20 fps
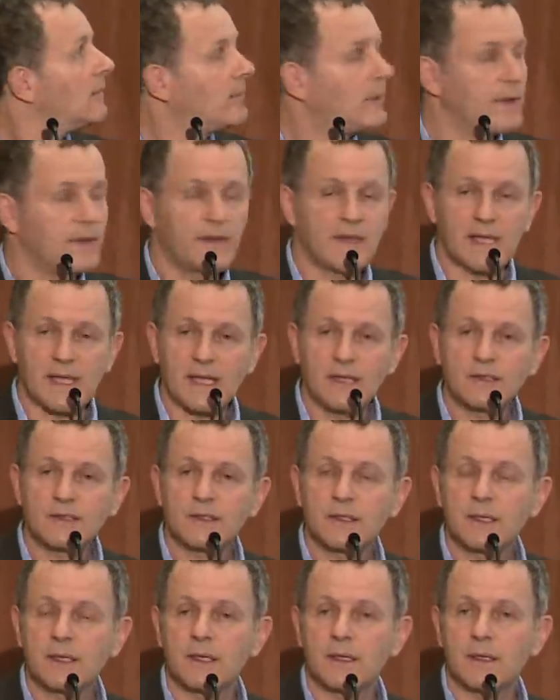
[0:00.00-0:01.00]
but the
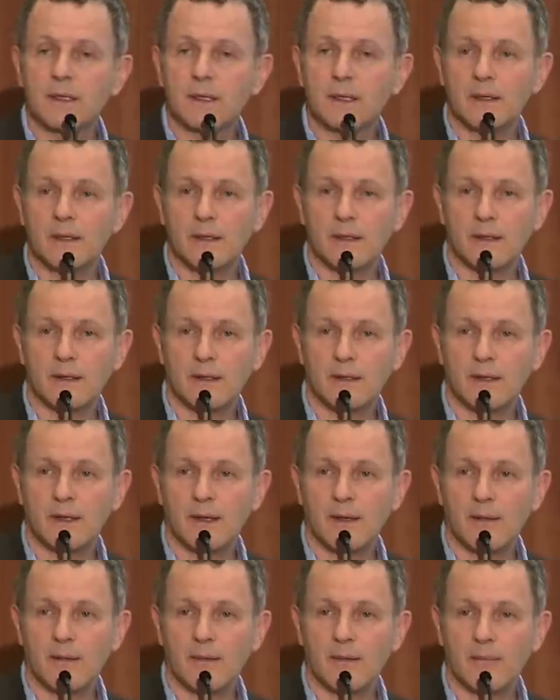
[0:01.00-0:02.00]
insula
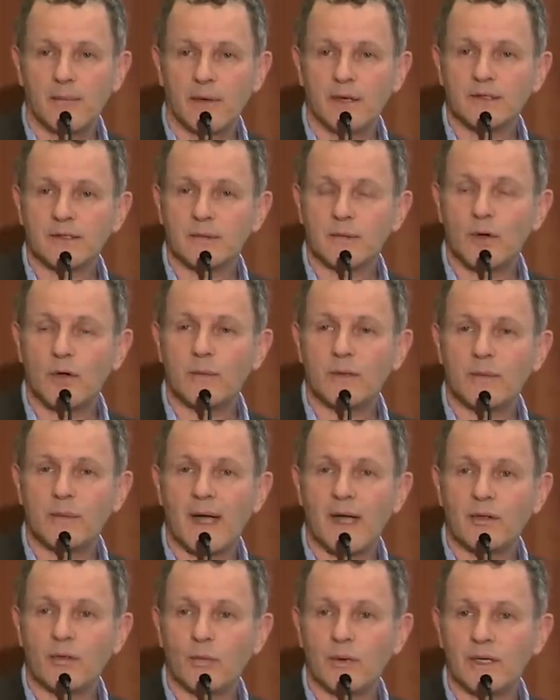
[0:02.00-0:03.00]
present moment
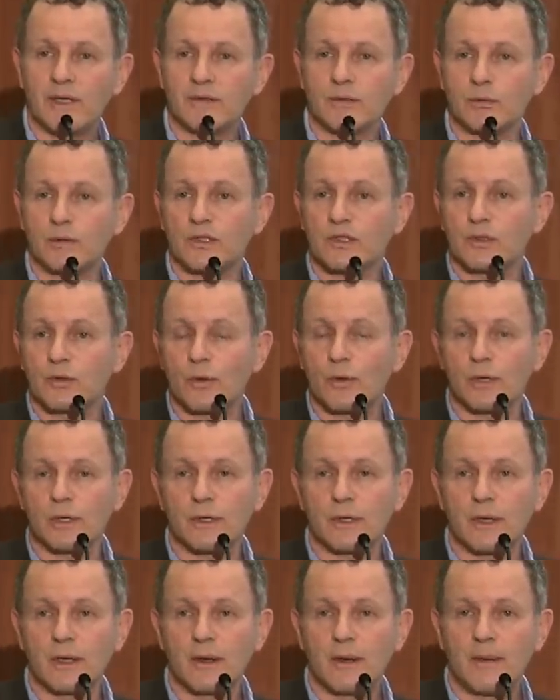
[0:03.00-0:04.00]
pathway is
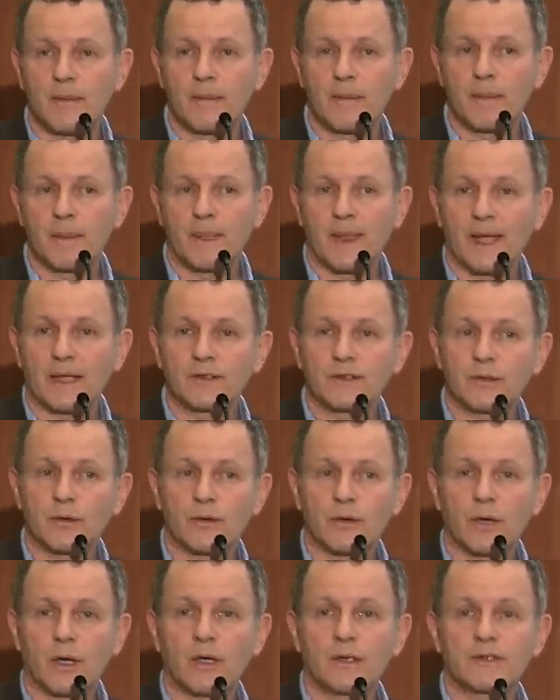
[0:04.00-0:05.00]
restored, and so
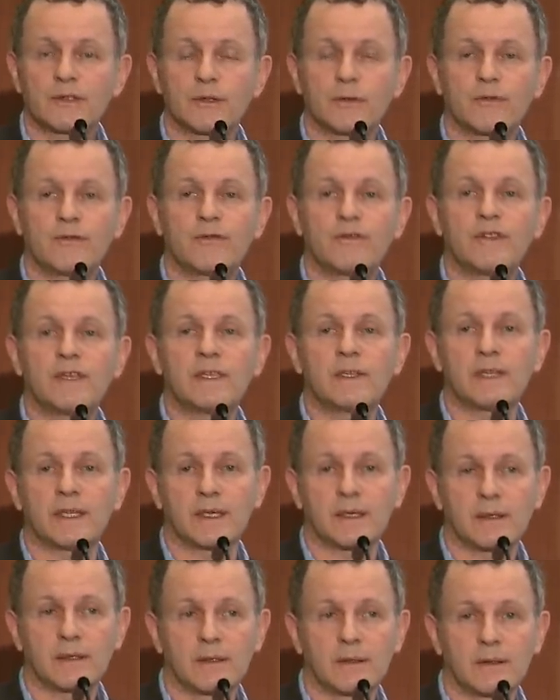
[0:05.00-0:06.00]
they're also
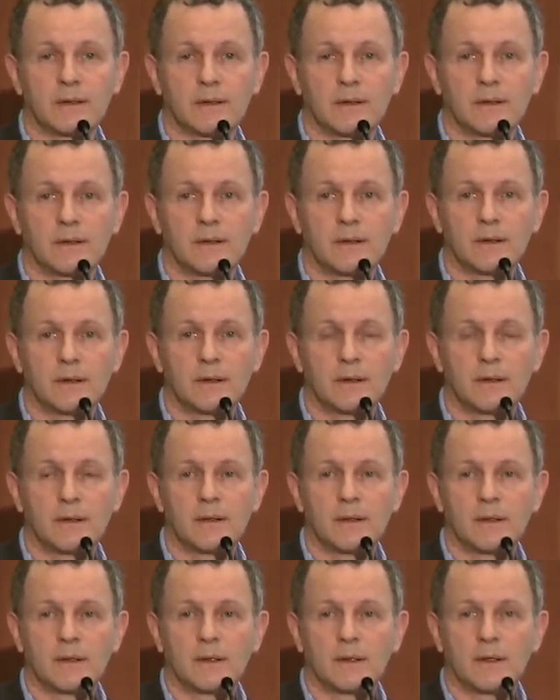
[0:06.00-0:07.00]
feeling
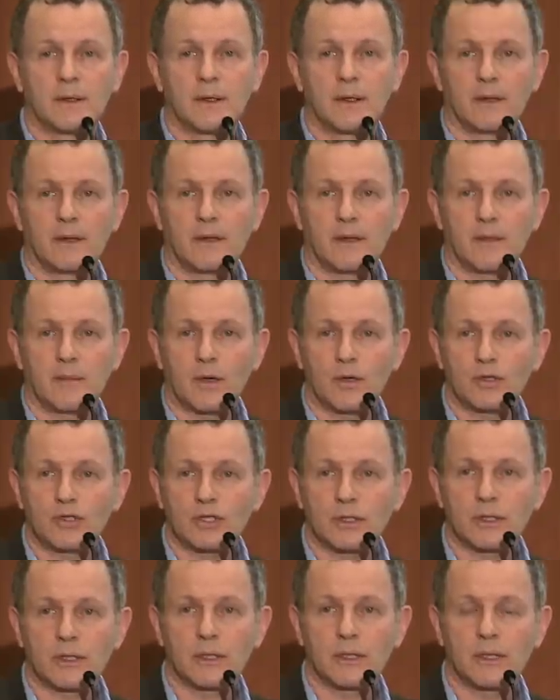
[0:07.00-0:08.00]
the
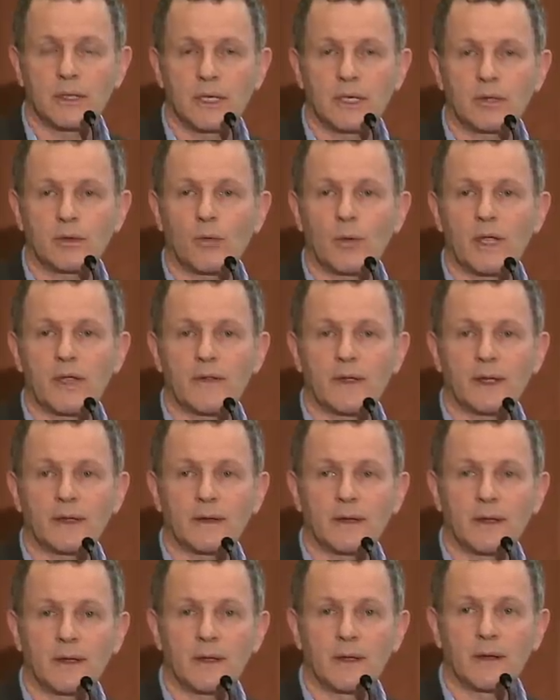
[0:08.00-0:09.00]
emotion in a way that
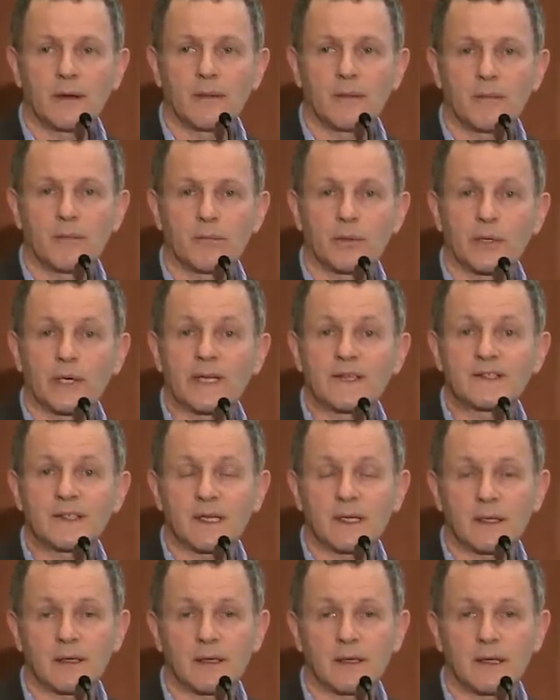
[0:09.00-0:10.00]
brings
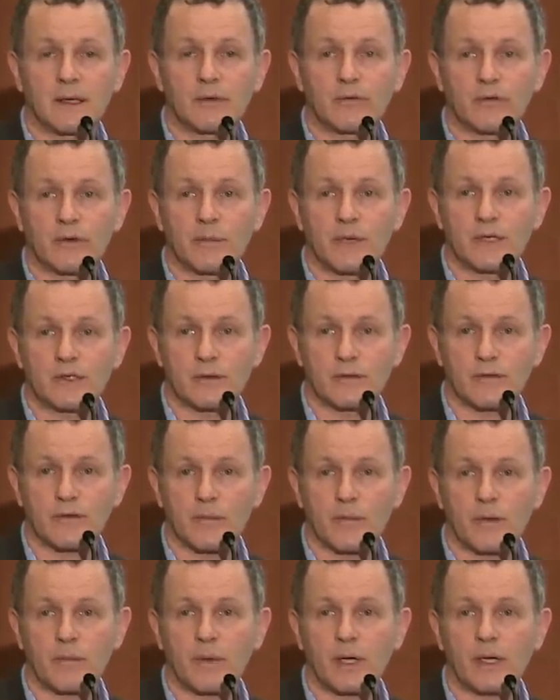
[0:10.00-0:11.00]
in information
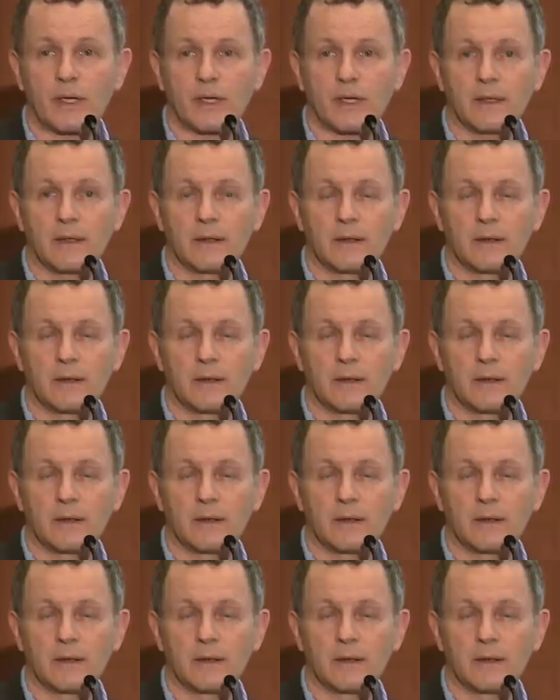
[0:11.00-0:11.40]
from the body.